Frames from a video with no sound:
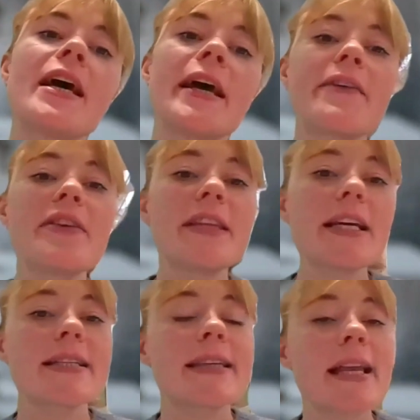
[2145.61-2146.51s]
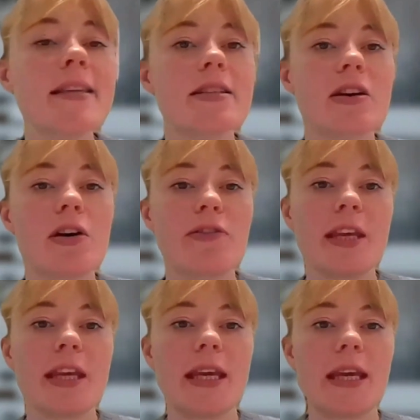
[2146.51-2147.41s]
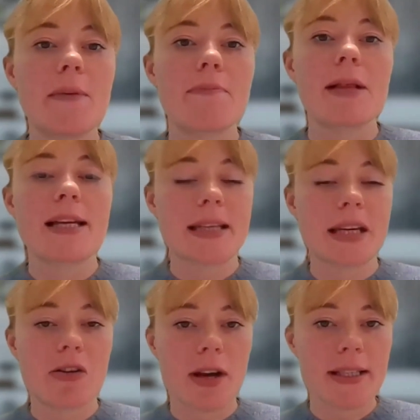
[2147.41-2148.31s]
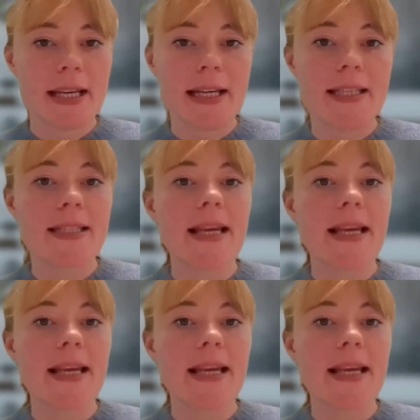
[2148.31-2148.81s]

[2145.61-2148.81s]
given the extent of the plastic crisis,